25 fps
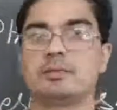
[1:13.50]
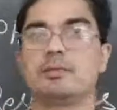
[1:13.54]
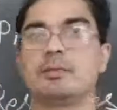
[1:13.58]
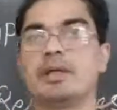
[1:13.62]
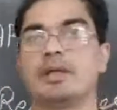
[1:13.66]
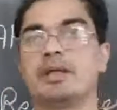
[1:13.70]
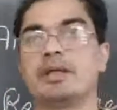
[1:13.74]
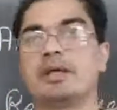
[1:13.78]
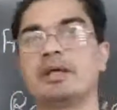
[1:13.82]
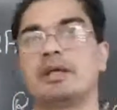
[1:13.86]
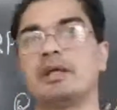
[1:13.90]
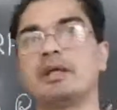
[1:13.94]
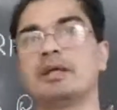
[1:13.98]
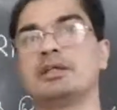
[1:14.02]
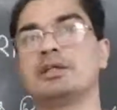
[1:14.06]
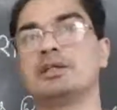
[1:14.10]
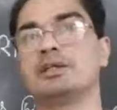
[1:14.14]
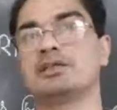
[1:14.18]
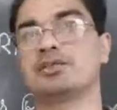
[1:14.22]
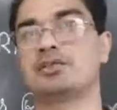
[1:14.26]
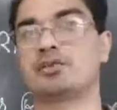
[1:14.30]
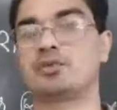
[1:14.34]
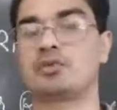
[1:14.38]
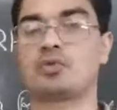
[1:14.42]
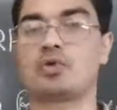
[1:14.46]
mineral
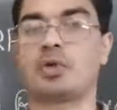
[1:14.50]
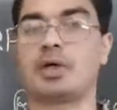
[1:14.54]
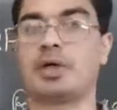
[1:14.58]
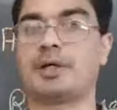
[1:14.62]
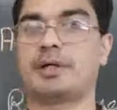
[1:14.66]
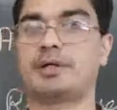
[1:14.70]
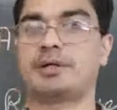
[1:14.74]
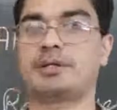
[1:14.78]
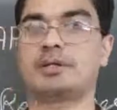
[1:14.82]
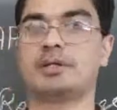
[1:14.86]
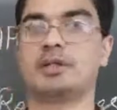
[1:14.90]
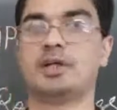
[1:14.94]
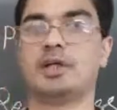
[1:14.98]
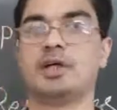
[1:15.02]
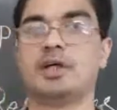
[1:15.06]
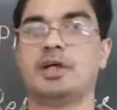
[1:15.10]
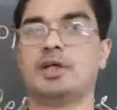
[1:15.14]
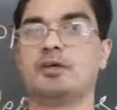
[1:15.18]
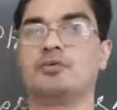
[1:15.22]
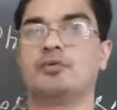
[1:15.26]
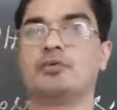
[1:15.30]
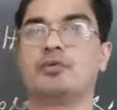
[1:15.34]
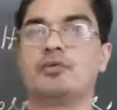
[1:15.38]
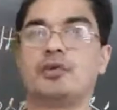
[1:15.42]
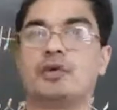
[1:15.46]
is required.
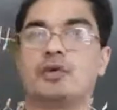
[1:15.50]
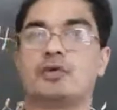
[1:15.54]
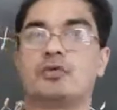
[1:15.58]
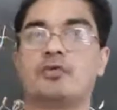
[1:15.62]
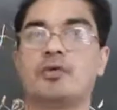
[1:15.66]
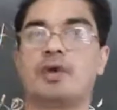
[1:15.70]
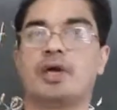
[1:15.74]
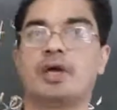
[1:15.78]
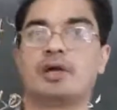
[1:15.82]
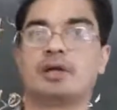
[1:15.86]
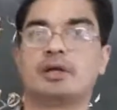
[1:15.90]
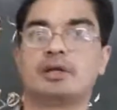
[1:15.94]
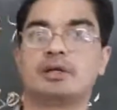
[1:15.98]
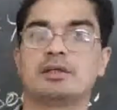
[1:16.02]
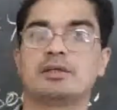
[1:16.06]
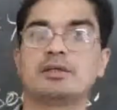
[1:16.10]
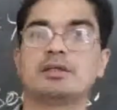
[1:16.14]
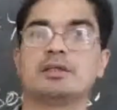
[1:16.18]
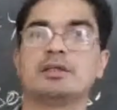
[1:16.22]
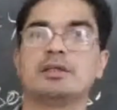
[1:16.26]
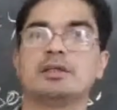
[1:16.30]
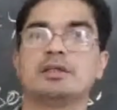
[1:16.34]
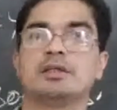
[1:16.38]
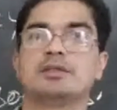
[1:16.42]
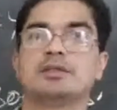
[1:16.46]
If you want to
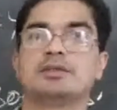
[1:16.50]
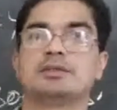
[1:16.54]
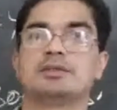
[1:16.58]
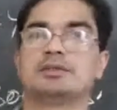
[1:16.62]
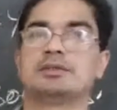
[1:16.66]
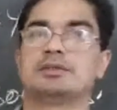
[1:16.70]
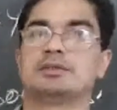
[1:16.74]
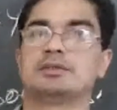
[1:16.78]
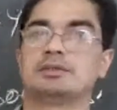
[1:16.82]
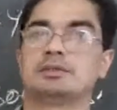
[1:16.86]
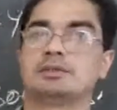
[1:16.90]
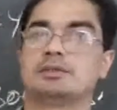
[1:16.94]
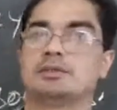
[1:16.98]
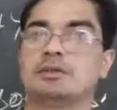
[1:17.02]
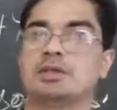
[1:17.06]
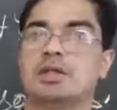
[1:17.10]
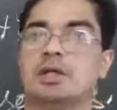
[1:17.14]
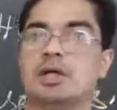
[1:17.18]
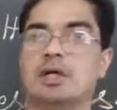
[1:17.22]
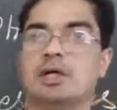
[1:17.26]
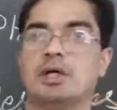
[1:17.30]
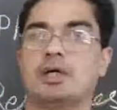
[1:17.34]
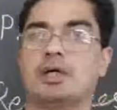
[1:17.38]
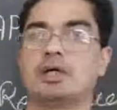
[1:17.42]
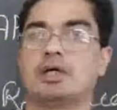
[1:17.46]
wear
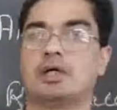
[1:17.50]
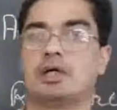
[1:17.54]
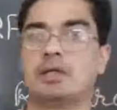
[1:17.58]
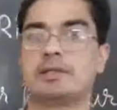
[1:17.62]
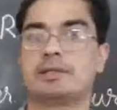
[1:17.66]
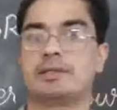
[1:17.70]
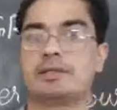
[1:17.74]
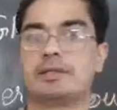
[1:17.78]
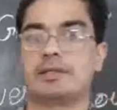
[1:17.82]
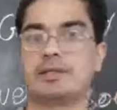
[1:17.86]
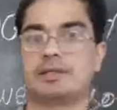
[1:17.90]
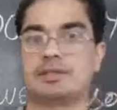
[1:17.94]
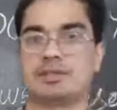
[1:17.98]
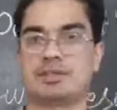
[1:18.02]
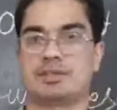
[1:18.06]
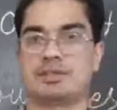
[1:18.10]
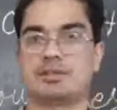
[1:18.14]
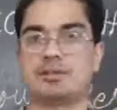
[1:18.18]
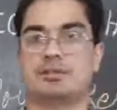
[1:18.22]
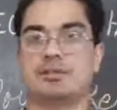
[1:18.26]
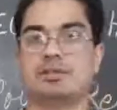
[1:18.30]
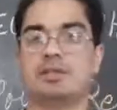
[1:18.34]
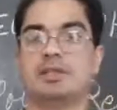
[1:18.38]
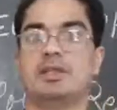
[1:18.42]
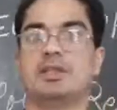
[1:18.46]
the
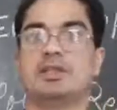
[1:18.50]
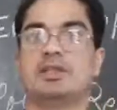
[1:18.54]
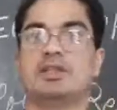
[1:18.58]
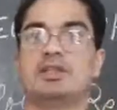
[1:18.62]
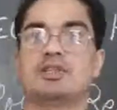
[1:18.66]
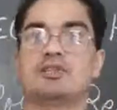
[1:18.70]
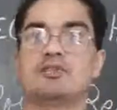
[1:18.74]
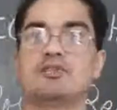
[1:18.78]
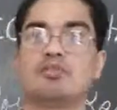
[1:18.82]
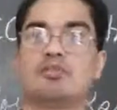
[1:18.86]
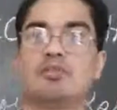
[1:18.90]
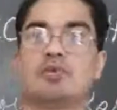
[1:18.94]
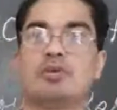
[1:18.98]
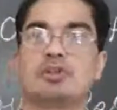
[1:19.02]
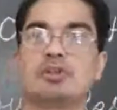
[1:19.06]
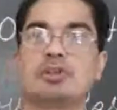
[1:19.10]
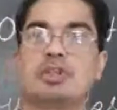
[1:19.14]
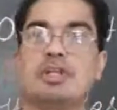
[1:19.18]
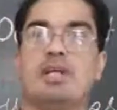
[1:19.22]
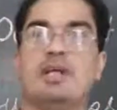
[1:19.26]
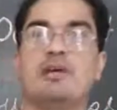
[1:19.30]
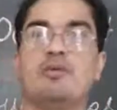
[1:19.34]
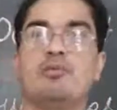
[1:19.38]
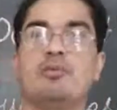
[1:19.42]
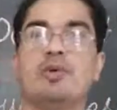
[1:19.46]
dress, it is
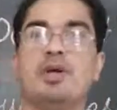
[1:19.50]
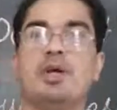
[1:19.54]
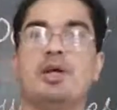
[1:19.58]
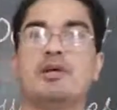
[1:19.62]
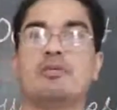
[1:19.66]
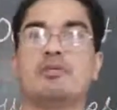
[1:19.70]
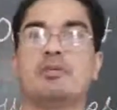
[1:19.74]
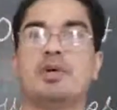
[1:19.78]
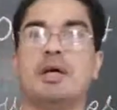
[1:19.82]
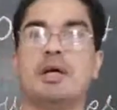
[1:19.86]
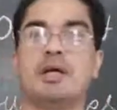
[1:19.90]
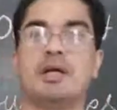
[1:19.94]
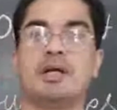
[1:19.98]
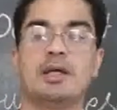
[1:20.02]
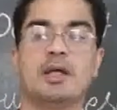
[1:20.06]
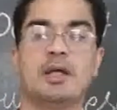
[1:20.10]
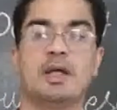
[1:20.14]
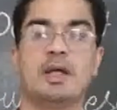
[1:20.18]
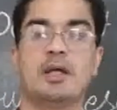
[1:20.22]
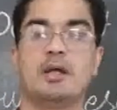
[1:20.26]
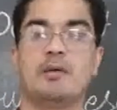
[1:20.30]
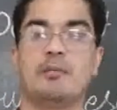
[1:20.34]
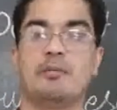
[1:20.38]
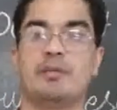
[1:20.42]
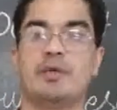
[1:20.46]
mostly made by
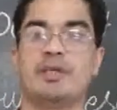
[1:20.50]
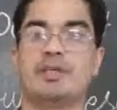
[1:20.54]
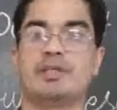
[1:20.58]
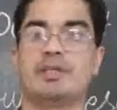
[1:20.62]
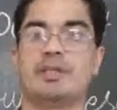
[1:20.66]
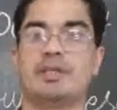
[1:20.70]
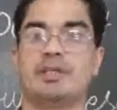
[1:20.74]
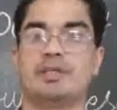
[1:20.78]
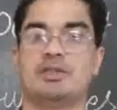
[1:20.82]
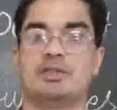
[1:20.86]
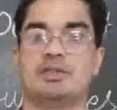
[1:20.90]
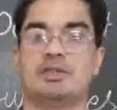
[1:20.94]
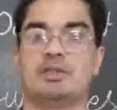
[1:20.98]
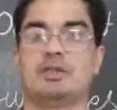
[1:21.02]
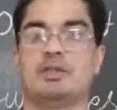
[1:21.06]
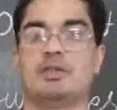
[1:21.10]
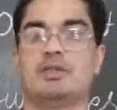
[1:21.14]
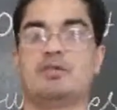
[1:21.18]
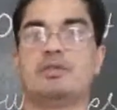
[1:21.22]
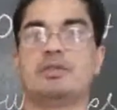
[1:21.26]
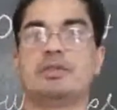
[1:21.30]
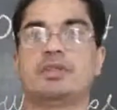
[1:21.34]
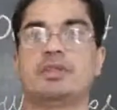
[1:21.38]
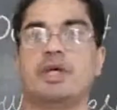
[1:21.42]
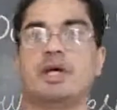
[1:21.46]
machines
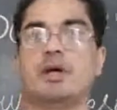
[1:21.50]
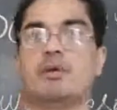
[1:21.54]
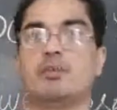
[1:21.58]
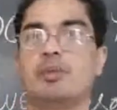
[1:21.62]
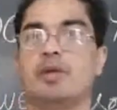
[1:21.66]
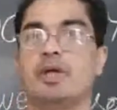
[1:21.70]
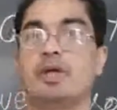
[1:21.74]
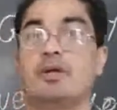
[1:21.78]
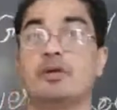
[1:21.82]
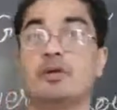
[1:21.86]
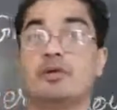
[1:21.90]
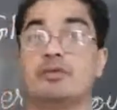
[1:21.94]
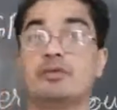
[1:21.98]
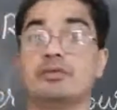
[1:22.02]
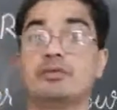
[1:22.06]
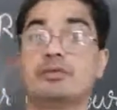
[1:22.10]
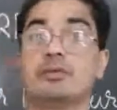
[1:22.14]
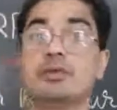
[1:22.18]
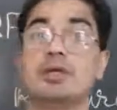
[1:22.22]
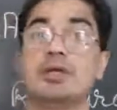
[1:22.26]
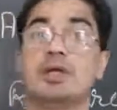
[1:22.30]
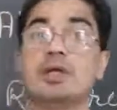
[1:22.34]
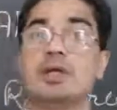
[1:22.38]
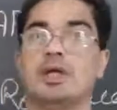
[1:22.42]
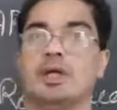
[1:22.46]
which are made
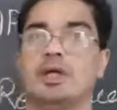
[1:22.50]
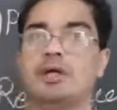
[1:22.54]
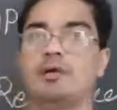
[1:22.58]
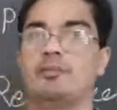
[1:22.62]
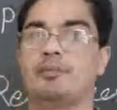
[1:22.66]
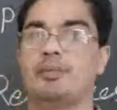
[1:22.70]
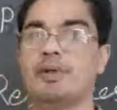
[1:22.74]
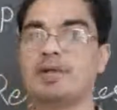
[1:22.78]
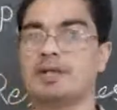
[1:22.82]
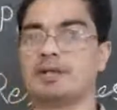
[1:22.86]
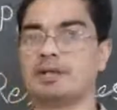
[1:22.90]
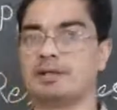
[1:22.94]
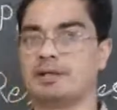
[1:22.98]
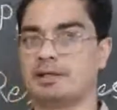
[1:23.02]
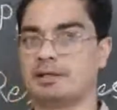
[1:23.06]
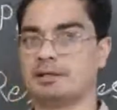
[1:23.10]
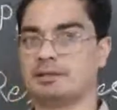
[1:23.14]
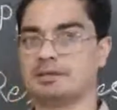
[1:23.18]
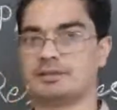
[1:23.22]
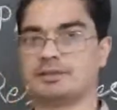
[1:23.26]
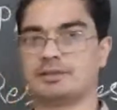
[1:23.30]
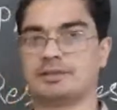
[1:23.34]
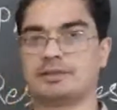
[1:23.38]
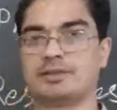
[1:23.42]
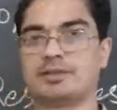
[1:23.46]
of
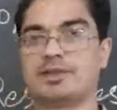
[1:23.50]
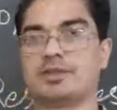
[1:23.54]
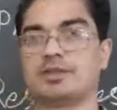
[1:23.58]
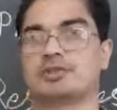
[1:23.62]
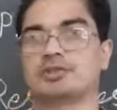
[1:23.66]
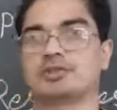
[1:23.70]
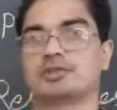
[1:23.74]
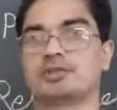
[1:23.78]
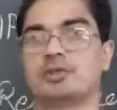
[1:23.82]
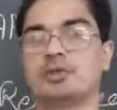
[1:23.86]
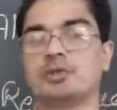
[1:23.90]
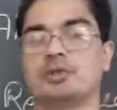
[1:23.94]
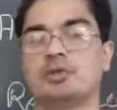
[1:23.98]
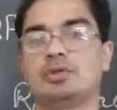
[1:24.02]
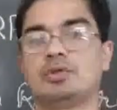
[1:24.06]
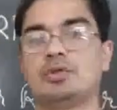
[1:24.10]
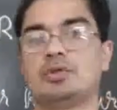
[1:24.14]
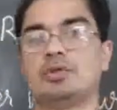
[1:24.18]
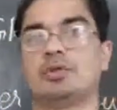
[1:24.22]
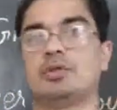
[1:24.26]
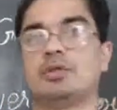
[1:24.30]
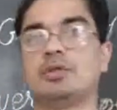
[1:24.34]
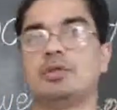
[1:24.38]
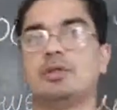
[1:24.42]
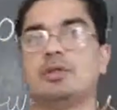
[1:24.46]
minerals.
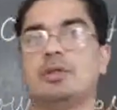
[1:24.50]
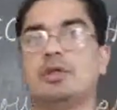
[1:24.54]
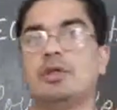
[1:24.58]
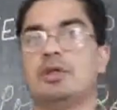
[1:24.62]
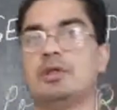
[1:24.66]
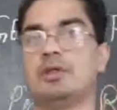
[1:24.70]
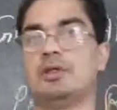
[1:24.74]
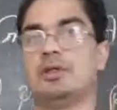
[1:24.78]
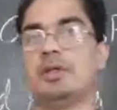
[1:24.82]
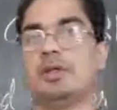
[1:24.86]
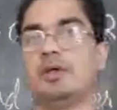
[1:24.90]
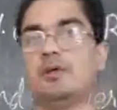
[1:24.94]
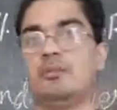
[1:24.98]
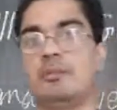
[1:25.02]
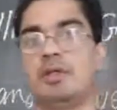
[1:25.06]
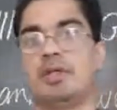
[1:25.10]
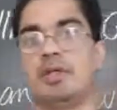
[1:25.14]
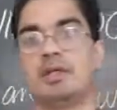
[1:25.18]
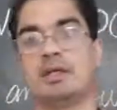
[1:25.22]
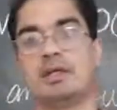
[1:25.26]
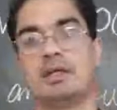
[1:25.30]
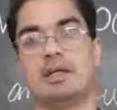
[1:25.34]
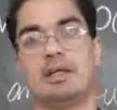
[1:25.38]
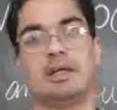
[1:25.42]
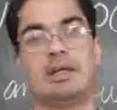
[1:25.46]
So the
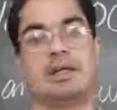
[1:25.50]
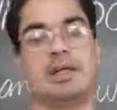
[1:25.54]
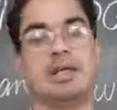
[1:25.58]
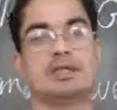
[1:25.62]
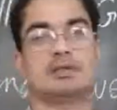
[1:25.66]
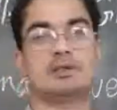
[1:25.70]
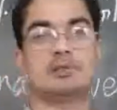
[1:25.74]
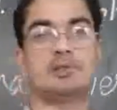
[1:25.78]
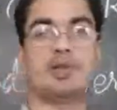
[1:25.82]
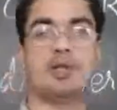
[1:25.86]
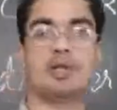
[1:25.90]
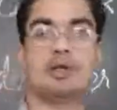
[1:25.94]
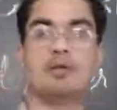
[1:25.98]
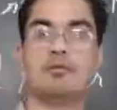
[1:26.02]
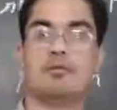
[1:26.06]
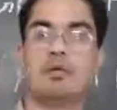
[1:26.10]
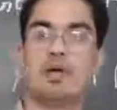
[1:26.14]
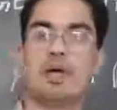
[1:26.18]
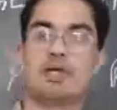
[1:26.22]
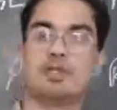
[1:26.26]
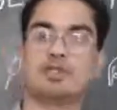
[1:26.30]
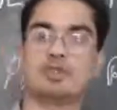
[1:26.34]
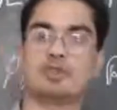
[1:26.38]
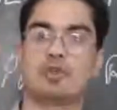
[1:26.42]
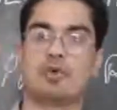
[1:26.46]
mineral has
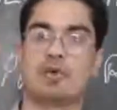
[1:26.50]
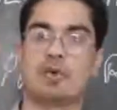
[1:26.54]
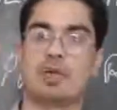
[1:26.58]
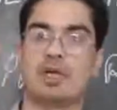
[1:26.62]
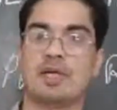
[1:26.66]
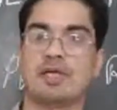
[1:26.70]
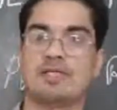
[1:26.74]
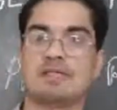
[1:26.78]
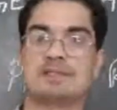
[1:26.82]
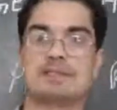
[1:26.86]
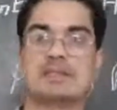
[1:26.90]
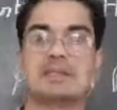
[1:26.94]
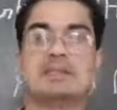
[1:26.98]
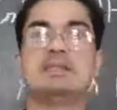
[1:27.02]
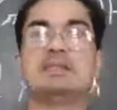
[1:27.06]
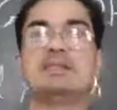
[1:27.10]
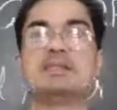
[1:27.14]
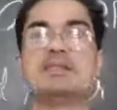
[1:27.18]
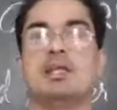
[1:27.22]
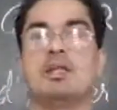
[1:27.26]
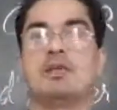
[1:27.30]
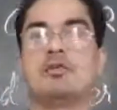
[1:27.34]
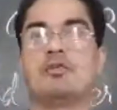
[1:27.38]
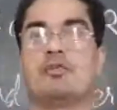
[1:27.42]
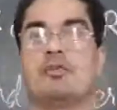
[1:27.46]
become so
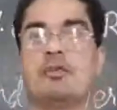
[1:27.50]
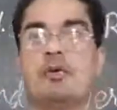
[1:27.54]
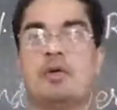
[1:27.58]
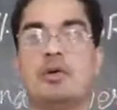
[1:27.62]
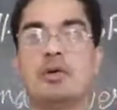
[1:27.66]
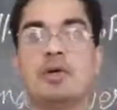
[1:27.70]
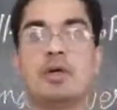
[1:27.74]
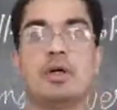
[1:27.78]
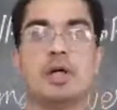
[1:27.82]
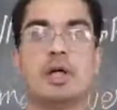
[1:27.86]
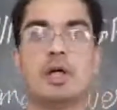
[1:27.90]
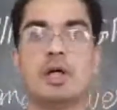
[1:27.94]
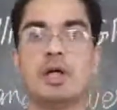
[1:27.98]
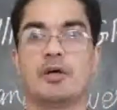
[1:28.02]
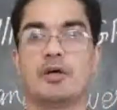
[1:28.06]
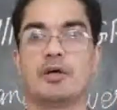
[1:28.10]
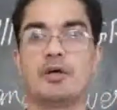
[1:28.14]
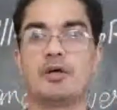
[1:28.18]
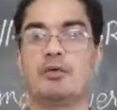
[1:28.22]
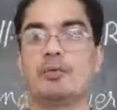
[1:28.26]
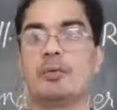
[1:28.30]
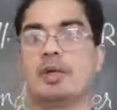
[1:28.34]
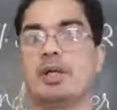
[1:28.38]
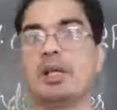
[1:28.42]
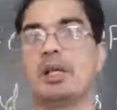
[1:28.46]
essential for
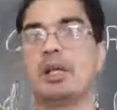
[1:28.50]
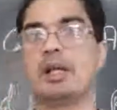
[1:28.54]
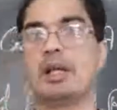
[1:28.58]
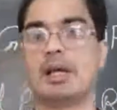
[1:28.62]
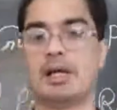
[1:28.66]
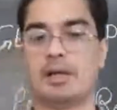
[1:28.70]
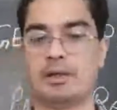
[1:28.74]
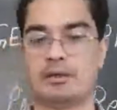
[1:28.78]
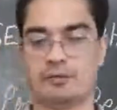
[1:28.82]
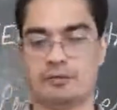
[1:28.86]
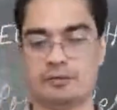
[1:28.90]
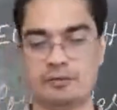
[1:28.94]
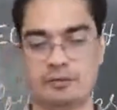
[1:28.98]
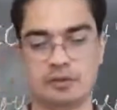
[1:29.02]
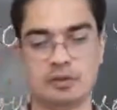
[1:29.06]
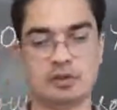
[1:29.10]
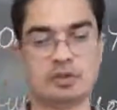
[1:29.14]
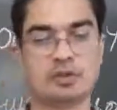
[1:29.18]
human life.